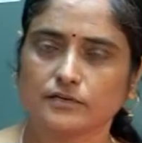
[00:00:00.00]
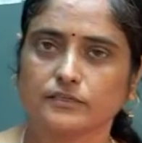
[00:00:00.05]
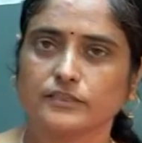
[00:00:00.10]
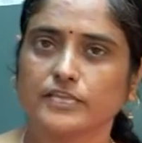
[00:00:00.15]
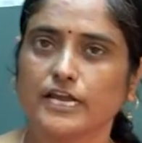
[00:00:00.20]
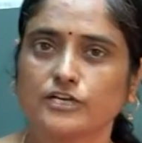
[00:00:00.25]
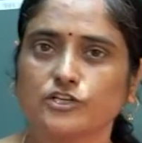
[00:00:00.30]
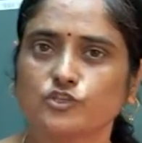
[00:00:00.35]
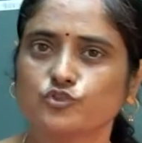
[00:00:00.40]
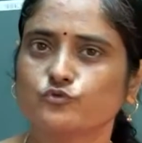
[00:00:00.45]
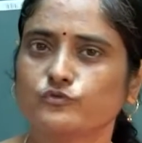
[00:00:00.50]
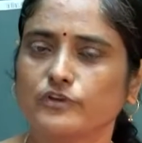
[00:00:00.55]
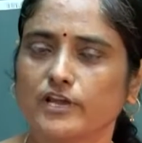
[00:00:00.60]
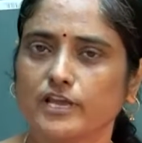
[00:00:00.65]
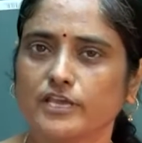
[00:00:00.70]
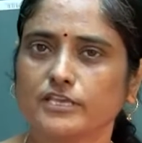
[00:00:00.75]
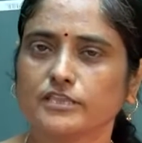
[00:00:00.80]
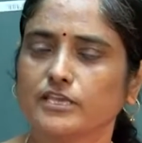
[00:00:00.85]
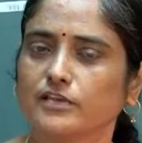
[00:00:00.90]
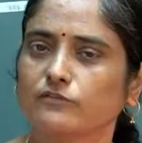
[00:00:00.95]
That is
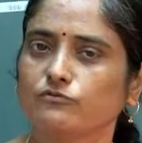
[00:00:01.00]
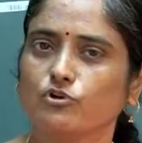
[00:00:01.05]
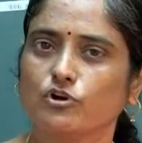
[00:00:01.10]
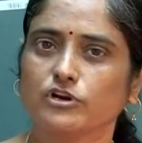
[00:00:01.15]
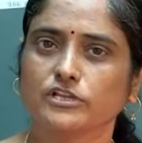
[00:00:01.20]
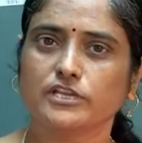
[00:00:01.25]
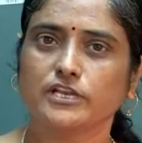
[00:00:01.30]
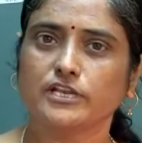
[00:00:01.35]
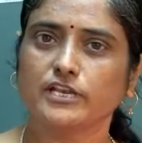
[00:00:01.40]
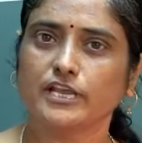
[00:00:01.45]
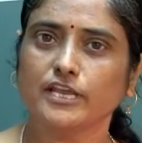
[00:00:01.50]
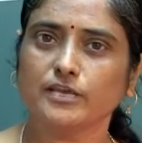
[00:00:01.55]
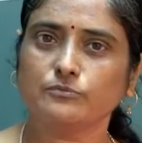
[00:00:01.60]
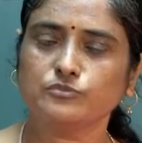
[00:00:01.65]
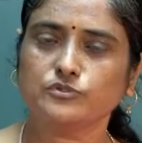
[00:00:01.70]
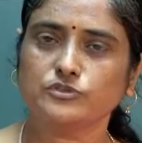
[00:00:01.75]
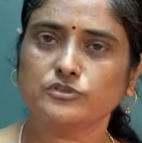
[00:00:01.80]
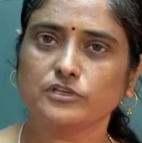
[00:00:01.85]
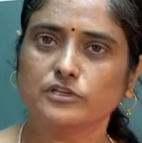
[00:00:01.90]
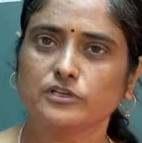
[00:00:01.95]
why they have got their
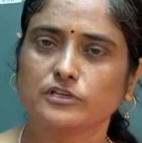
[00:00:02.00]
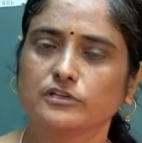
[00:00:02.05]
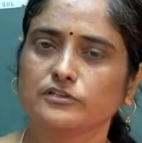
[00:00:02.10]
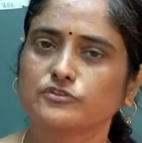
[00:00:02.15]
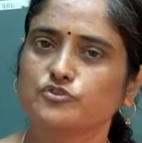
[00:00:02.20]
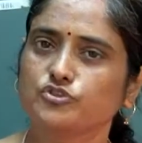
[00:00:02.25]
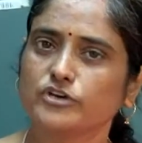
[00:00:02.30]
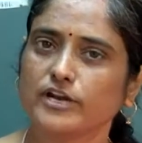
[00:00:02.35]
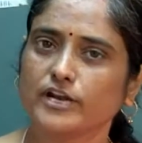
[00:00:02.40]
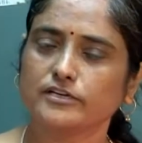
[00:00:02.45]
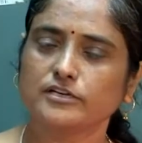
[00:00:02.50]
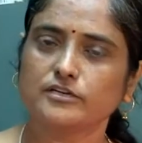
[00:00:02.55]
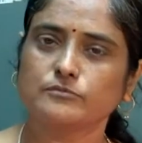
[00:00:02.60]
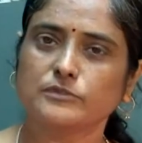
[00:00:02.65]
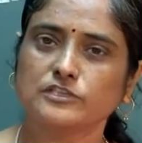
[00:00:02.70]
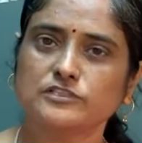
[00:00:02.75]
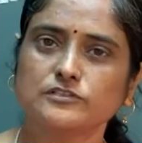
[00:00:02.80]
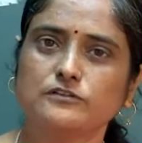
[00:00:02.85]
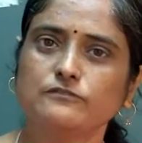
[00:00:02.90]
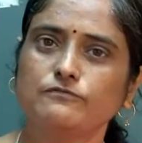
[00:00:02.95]
names, striated
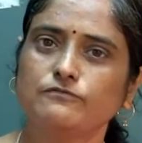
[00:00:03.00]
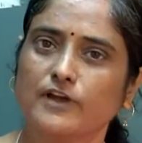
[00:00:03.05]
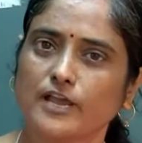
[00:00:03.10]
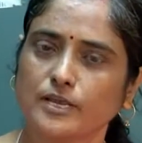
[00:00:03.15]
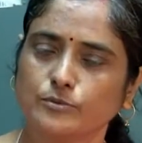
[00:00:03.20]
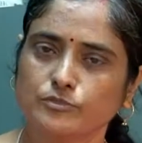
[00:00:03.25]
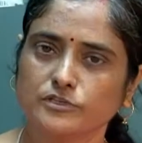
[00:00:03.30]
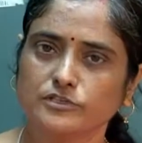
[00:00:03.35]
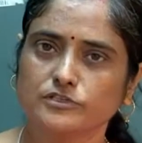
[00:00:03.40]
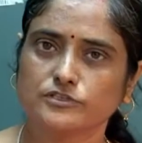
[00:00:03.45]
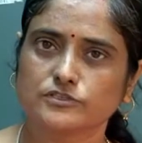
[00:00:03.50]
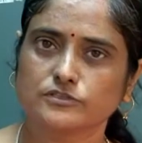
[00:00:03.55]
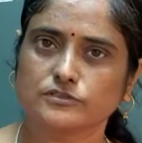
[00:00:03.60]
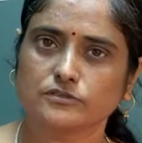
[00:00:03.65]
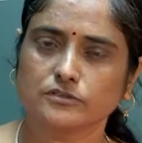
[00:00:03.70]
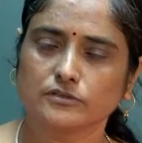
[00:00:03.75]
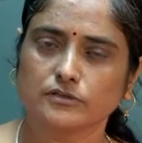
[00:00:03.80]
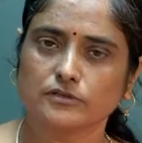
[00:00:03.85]
muscle fibers.